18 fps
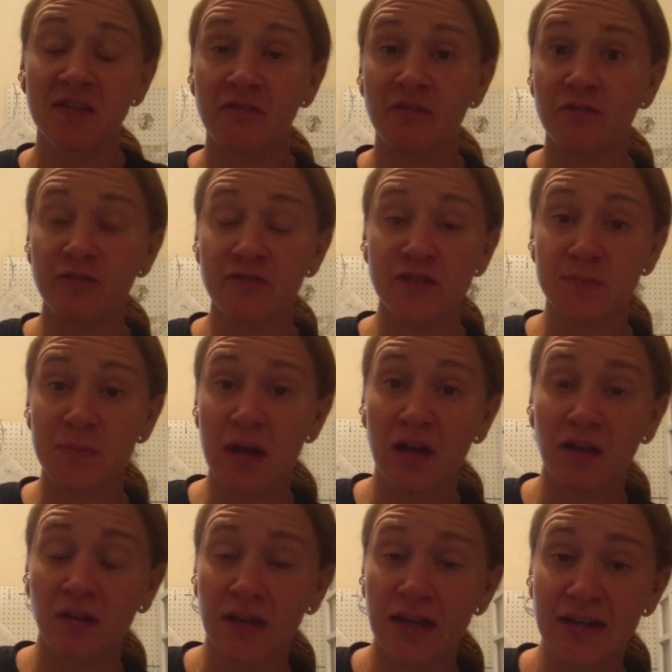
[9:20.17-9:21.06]
of
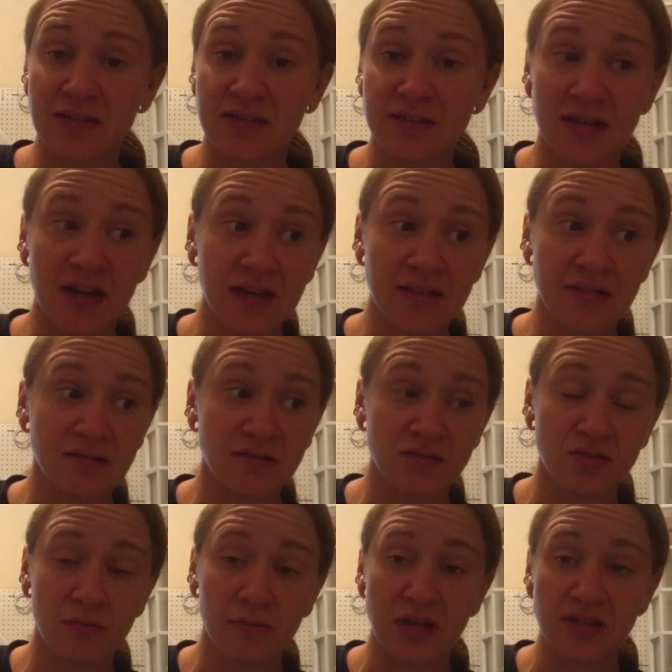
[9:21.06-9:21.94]
smell has
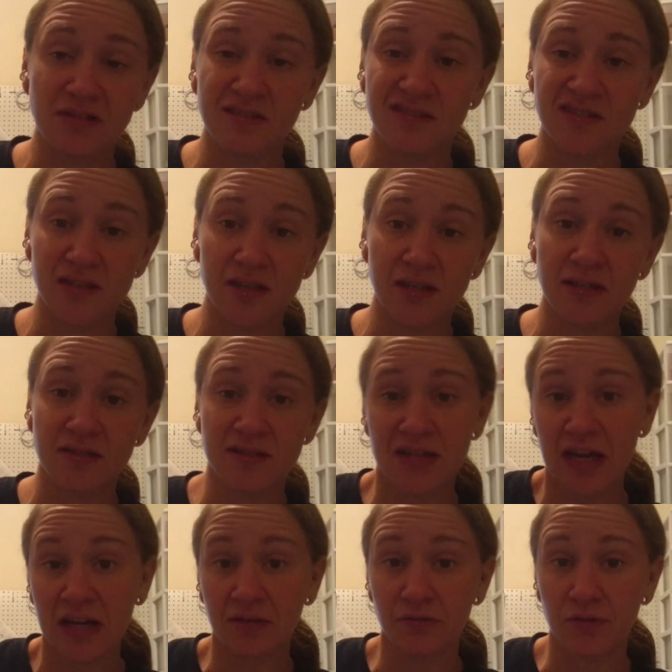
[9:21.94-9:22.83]
heightened tremendously. It's
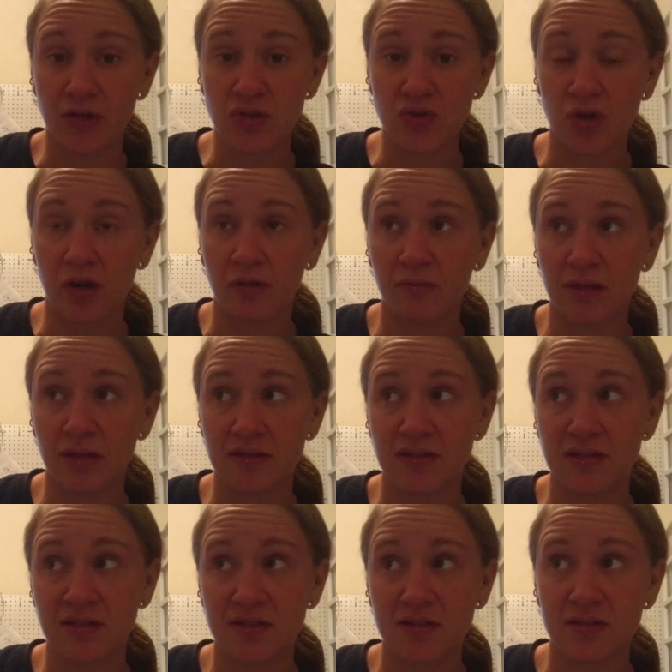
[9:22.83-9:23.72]
kind of frustrating
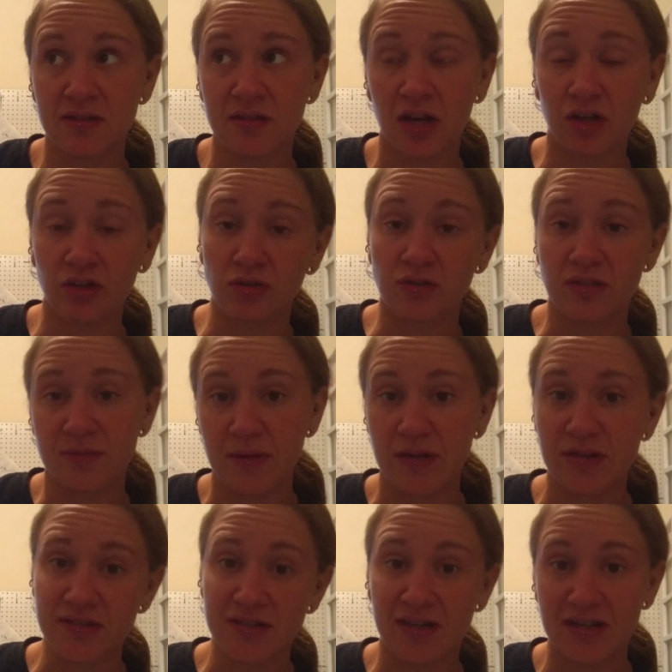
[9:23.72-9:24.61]
because it's not good
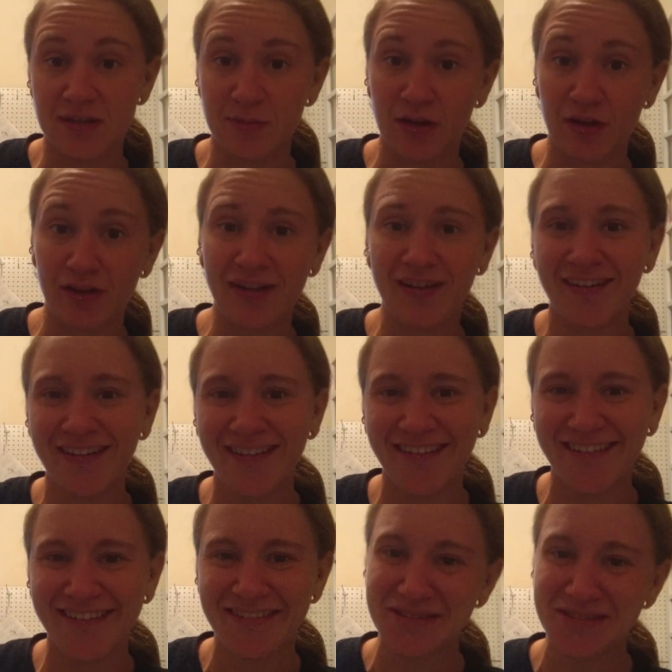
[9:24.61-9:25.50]
smells that I smell.
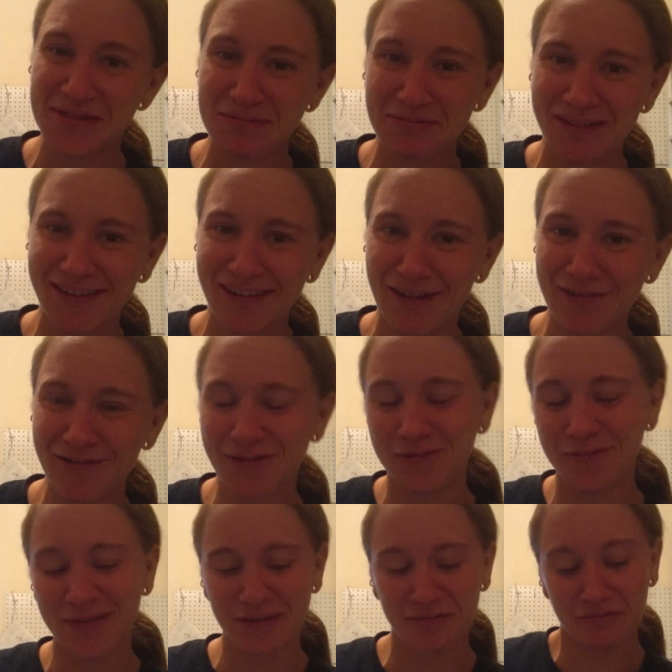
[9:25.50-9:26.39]
It's really
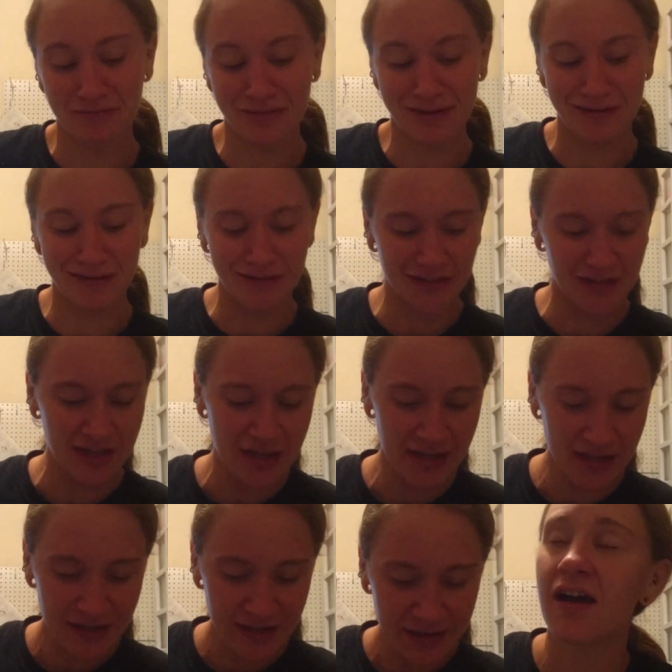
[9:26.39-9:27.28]
awful, but whatever.
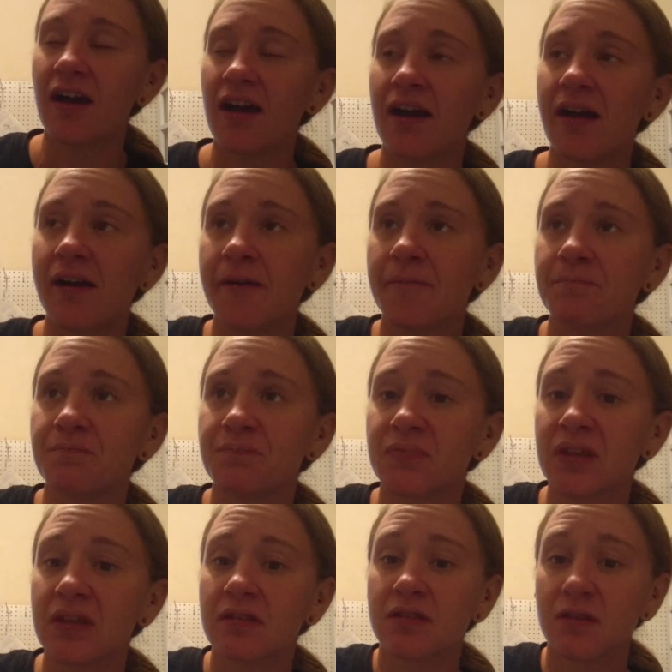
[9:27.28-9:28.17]
Um,
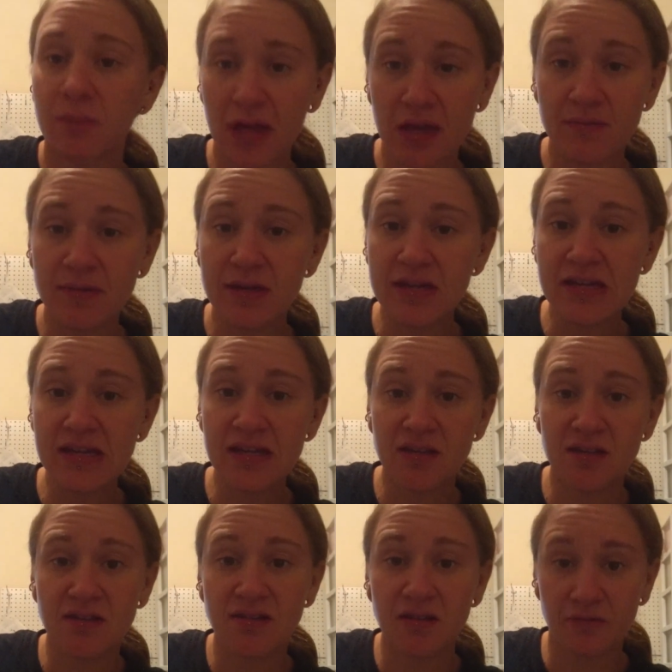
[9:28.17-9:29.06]
the baby
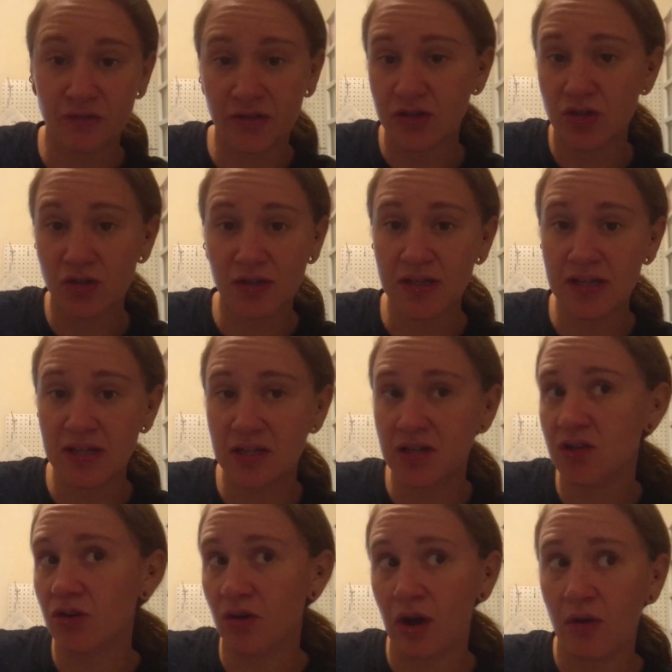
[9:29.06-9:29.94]
is
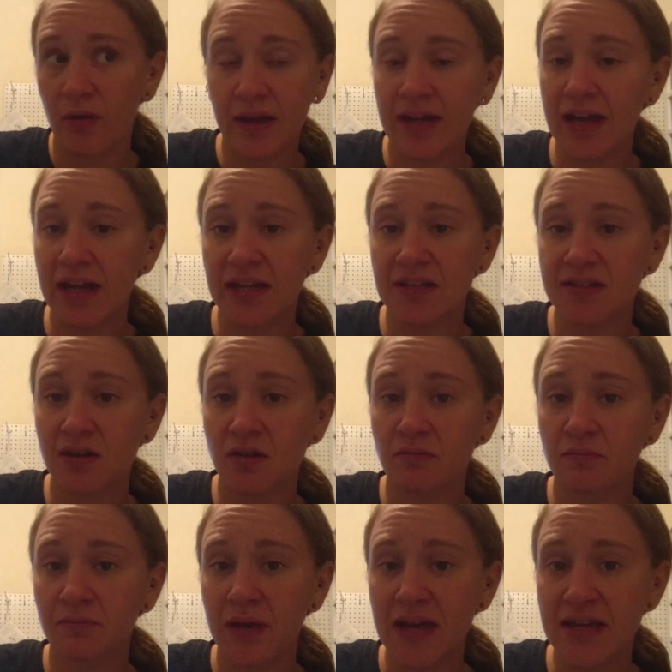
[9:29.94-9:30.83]
officially growing at its
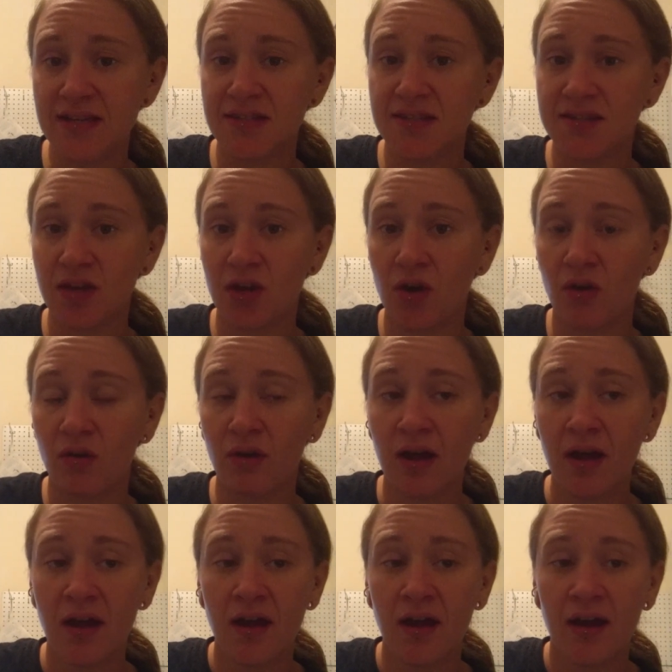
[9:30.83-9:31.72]
own pace, so